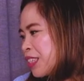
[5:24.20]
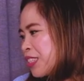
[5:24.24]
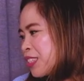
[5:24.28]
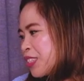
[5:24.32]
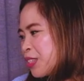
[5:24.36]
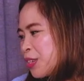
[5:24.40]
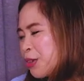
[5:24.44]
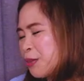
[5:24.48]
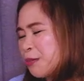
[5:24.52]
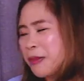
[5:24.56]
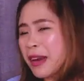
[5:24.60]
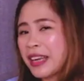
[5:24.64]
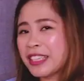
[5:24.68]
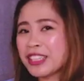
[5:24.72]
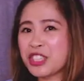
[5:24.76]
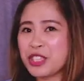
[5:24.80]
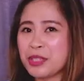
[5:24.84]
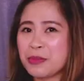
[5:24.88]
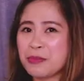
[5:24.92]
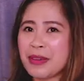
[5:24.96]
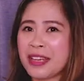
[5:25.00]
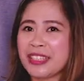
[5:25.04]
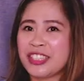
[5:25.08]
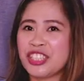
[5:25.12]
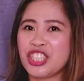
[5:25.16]
So,
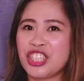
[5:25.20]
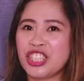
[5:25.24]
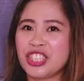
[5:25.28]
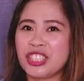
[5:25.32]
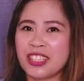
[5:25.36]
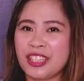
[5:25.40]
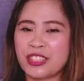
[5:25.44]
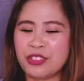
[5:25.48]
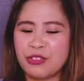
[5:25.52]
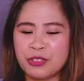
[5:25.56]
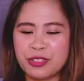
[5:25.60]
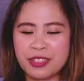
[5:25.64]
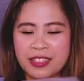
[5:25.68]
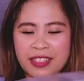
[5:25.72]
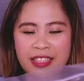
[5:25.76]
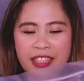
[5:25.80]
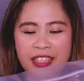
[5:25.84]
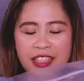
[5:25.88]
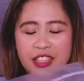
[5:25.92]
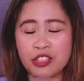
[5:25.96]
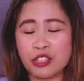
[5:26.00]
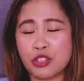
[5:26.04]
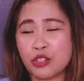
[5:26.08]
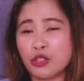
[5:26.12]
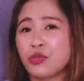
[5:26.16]
matchy-matchy siya dun
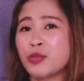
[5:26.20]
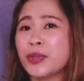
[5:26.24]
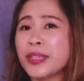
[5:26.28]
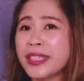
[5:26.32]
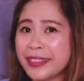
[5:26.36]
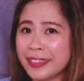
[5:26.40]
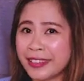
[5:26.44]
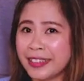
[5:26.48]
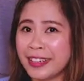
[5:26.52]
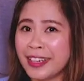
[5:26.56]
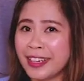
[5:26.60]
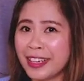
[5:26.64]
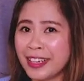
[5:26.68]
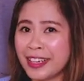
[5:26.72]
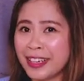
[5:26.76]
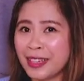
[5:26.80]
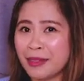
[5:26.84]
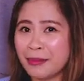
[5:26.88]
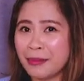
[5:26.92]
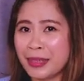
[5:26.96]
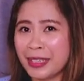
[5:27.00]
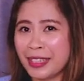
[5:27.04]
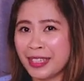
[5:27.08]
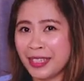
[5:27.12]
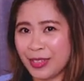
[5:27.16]
sa sweater na
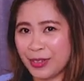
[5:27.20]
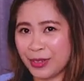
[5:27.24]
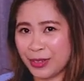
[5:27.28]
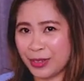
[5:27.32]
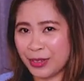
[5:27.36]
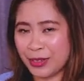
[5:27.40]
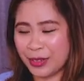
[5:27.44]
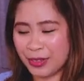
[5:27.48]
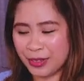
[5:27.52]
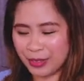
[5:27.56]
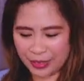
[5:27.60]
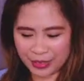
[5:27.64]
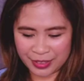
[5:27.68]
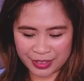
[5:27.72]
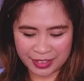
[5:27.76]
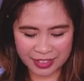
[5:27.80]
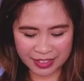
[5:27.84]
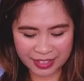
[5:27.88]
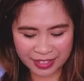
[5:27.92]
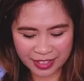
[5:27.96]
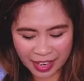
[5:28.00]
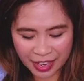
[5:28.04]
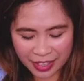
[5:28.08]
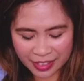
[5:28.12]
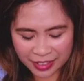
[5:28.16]
nabili ko.
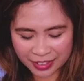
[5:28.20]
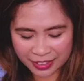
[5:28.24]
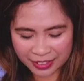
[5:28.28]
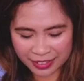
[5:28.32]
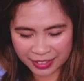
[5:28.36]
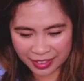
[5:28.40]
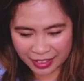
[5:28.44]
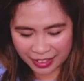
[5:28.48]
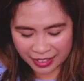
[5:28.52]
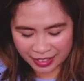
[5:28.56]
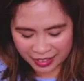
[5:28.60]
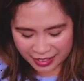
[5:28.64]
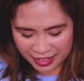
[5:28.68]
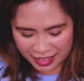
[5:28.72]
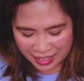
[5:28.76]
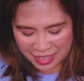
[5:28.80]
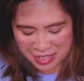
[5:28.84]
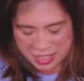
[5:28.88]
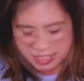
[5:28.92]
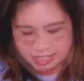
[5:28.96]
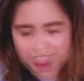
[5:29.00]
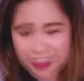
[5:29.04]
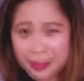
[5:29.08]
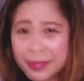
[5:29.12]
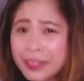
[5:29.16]
Zara din.
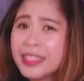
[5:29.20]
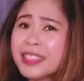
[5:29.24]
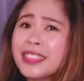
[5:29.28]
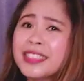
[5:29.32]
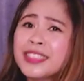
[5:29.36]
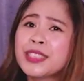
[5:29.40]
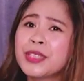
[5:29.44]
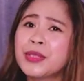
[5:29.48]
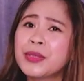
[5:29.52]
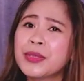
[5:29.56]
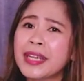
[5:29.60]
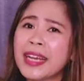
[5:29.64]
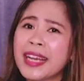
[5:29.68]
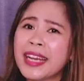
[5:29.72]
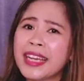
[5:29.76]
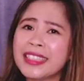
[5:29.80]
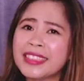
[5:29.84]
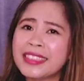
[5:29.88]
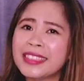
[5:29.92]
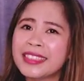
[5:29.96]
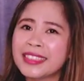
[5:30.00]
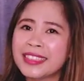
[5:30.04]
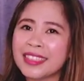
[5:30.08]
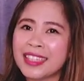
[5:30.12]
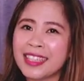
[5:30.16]
So, guys,
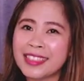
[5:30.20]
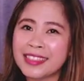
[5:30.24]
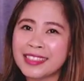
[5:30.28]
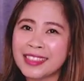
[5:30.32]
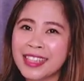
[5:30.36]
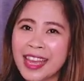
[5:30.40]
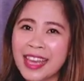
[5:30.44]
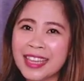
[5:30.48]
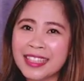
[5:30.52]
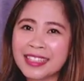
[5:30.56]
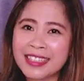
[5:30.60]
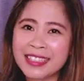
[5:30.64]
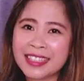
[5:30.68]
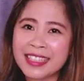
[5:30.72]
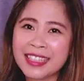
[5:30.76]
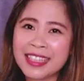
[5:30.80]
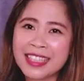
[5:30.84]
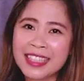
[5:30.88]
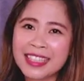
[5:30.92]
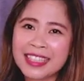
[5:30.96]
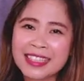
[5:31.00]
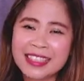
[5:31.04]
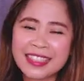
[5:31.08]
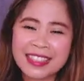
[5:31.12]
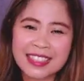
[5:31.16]
next
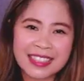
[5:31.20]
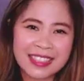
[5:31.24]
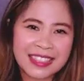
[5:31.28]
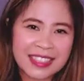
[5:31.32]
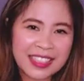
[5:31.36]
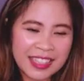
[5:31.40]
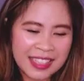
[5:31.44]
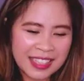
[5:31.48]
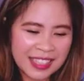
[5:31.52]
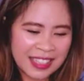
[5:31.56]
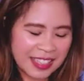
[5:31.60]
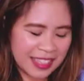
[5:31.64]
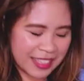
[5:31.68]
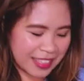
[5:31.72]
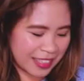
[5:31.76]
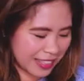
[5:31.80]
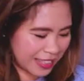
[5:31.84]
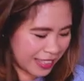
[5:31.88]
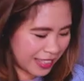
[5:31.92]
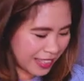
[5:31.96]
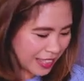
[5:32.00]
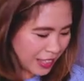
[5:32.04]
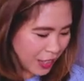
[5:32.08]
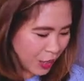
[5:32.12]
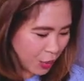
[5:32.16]
is
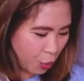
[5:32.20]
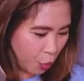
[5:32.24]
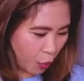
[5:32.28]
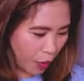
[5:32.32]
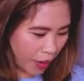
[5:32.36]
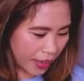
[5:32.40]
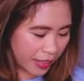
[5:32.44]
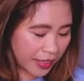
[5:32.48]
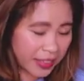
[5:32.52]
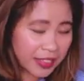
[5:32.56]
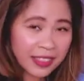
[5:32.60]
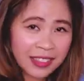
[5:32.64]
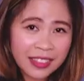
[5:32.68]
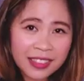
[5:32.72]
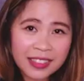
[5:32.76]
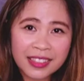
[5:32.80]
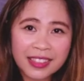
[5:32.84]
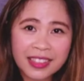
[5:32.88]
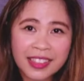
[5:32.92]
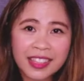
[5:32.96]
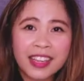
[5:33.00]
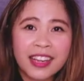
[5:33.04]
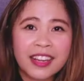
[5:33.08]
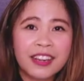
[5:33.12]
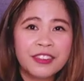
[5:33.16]
this one
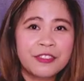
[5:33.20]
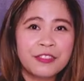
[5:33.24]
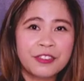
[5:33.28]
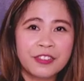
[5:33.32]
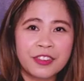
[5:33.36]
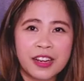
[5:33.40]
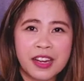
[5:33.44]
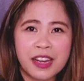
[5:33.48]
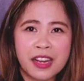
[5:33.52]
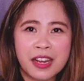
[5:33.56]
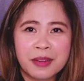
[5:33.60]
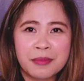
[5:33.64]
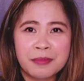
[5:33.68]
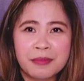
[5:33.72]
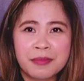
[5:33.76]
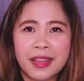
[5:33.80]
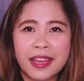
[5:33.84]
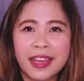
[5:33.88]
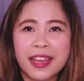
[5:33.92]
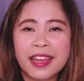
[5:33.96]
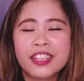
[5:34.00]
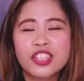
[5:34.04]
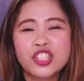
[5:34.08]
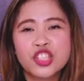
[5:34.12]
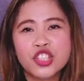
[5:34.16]
from
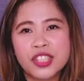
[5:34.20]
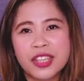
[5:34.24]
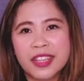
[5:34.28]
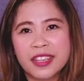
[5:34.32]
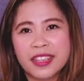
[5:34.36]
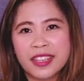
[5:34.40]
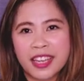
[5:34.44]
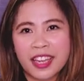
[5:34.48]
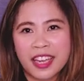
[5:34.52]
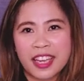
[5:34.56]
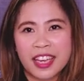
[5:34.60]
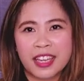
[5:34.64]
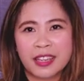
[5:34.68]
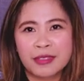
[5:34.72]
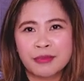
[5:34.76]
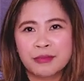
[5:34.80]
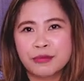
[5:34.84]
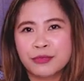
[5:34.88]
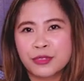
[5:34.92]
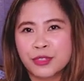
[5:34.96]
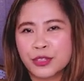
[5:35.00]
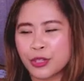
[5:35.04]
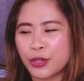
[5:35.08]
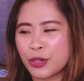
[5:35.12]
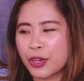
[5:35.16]

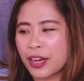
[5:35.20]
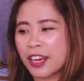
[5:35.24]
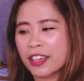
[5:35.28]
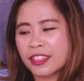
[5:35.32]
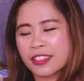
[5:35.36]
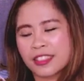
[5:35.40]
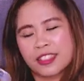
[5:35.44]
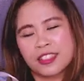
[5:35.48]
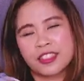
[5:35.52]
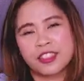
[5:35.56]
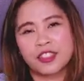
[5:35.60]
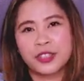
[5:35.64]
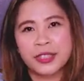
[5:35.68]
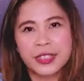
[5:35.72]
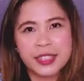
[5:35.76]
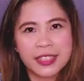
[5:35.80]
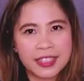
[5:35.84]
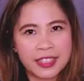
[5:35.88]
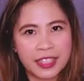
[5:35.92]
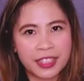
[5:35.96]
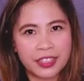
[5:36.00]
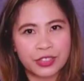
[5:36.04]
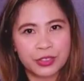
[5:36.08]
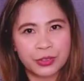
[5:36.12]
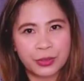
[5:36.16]
H&M. So, accessories
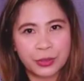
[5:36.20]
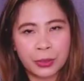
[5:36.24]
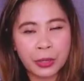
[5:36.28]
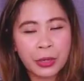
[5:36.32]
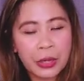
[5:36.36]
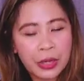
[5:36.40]
lang to.